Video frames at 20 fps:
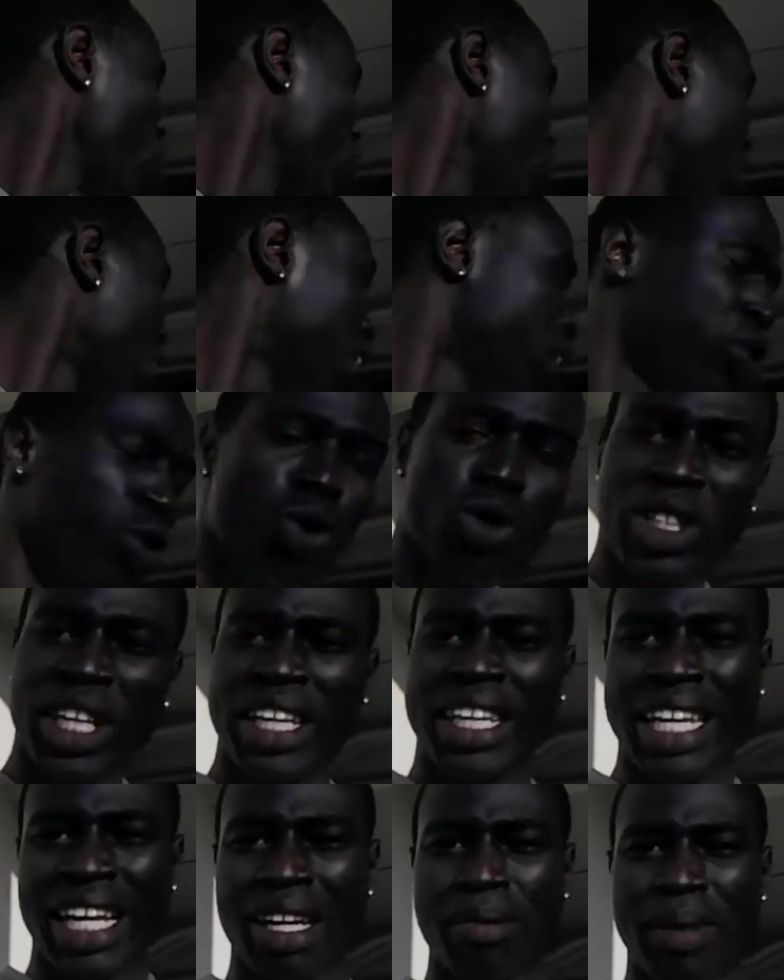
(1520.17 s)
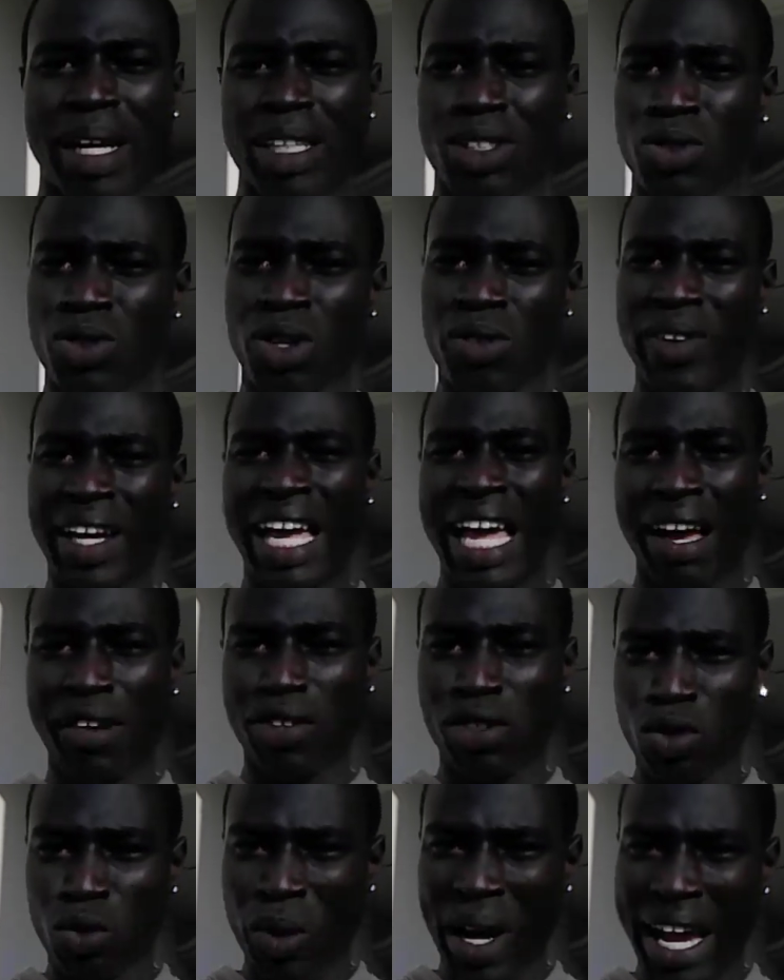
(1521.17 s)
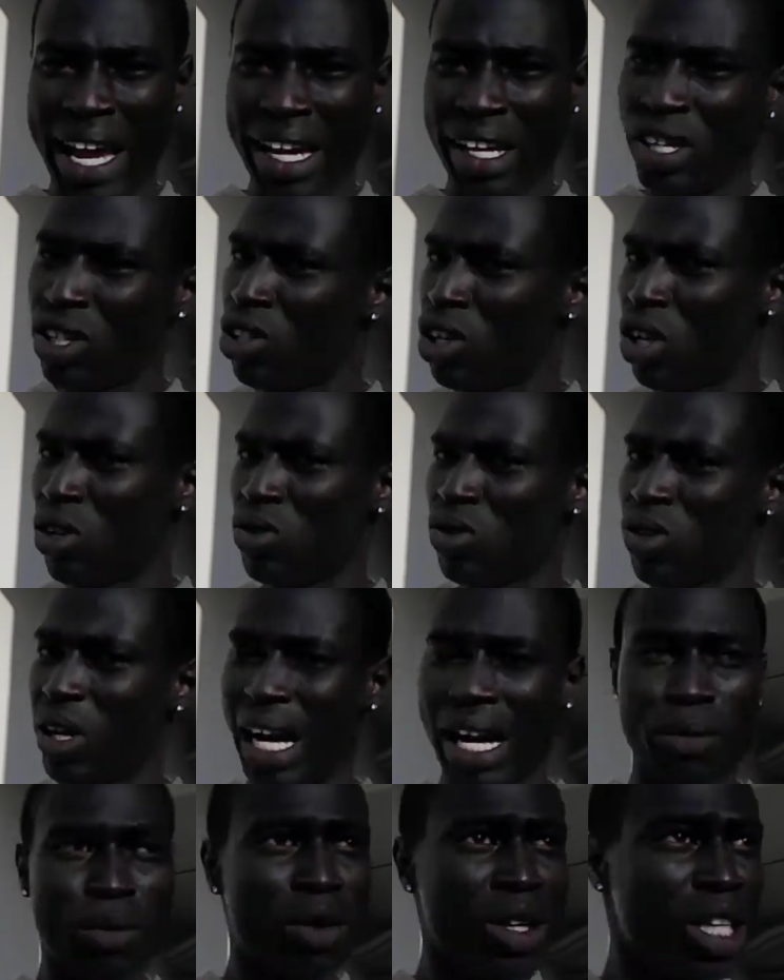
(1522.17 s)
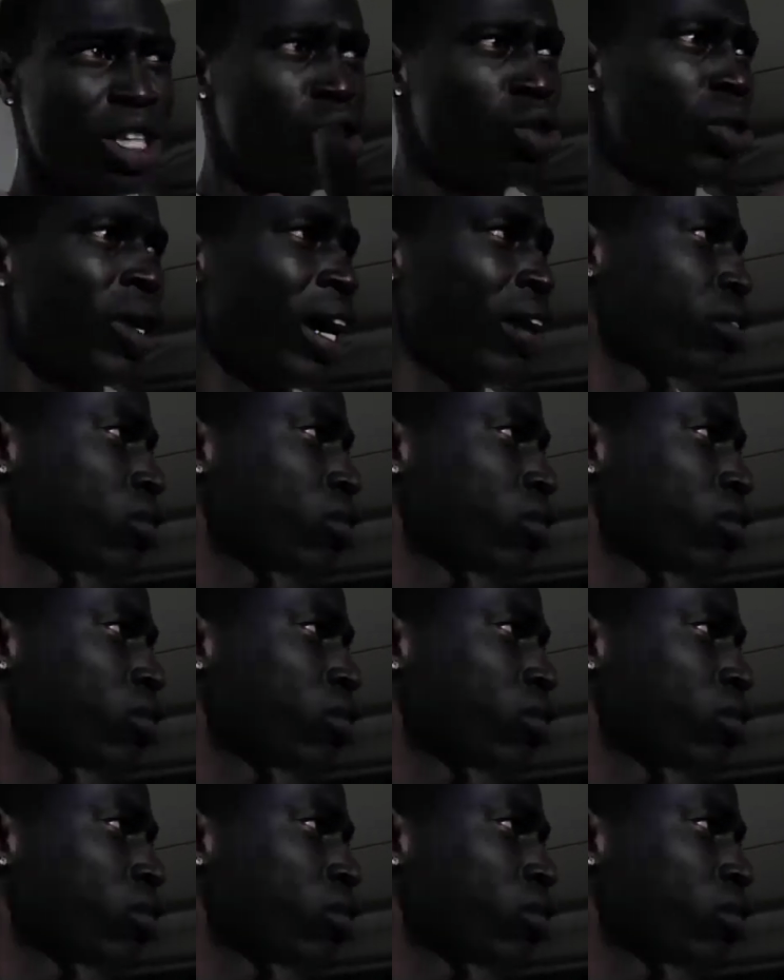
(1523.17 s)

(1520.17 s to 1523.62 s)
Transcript: I do take care of myself. I have swag, you know. I really do have